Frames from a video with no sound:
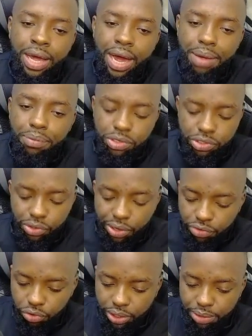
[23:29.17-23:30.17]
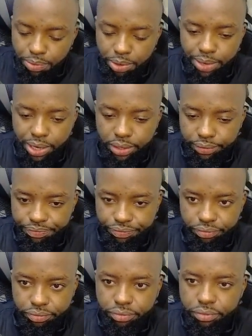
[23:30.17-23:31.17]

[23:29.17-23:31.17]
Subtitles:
because you have to keep in mind,